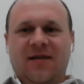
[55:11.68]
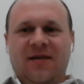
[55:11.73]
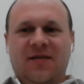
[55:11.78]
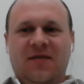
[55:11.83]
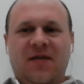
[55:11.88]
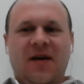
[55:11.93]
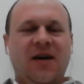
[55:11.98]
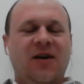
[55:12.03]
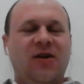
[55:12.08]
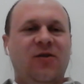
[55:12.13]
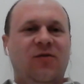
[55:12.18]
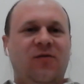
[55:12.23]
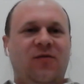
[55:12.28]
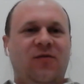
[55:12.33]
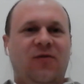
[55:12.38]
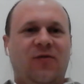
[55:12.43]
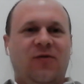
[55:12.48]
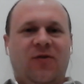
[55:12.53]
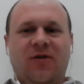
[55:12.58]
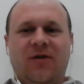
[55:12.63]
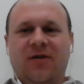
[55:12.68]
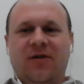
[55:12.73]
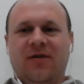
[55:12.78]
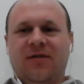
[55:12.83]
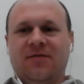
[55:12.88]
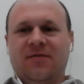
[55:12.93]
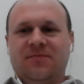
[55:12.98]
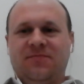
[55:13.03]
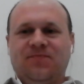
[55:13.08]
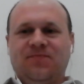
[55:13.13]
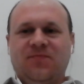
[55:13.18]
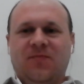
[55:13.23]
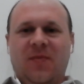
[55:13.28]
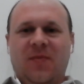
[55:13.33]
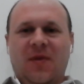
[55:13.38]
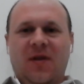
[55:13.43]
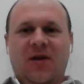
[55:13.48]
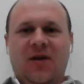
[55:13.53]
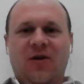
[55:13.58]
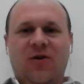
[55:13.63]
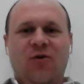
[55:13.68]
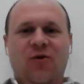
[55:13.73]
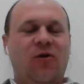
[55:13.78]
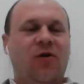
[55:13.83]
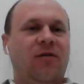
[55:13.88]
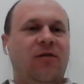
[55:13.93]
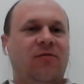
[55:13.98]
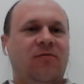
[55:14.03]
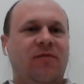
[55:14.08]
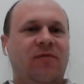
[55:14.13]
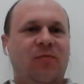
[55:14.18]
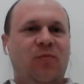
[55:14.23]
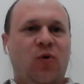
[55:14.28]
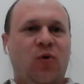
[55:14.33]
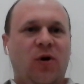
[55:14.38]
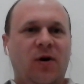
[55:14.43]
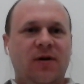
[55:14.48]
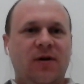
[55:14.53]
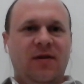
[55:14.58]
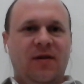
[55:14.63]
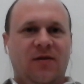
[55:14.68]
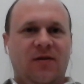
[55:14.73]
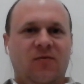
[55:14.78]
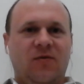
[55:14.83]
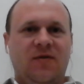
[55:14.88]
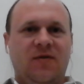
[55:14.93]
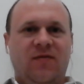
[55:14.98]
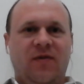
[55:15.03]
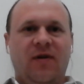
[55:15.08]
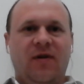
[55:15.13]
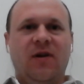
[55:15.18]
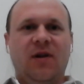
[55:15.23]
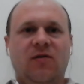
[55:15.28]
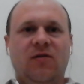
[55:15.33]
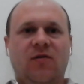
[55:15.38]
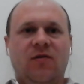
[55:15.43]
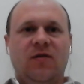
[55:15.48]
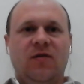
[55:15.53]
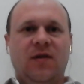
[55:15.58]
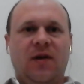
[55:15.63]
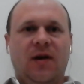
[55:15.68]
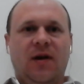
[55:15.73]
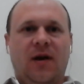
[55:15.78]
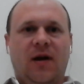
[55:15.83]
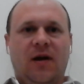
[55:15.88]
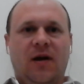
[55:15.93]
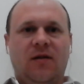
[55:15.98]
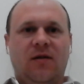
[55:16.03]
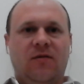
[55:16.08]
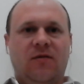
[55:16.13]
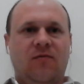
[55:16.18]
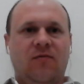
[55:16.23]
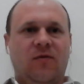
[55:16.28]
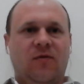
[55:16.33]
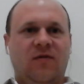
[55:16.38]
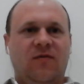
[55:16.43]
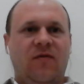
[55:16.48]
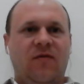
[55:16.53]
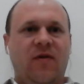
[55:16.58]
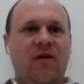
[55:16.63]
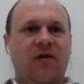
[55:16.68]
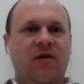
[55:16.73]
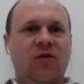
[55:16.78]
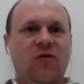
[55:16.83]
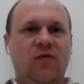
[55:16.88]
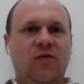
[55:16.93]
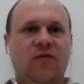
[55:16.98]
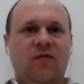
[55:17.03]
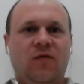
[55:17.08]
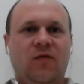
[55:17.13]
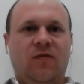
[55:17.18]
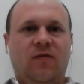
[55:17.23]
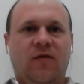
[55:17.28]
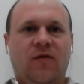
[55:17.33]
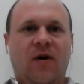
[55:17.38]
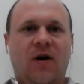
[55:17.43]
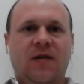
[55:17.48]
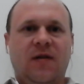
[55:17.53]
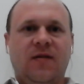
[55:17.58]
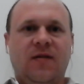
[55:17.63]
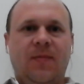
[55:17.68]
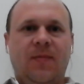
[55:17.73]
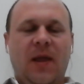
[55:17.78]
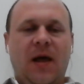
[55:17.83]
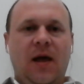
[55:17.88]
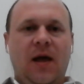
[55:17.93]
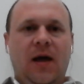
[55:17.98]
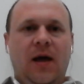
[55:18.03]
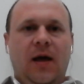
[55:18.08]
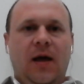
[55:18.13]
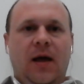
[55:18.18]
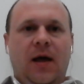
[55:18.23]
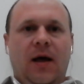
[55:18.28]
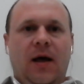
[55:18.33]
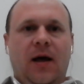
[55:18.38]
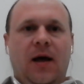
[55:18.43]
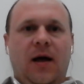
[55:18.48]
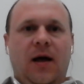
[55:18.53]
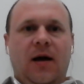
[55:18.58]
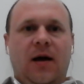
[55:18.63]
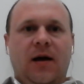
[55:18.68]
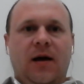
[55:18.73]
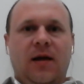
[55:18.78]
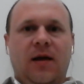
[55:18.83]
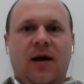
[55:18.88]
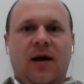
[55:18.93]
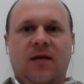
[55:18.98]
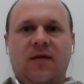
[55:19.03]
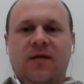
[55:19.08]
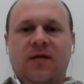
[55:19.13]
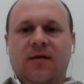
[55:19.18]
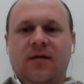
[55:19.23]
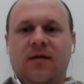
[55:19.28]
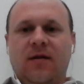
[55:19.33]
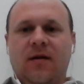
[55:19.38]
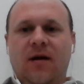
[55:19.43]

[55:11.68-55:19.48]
thank you for your report. It was very interesting. It was very useful for us. Yes,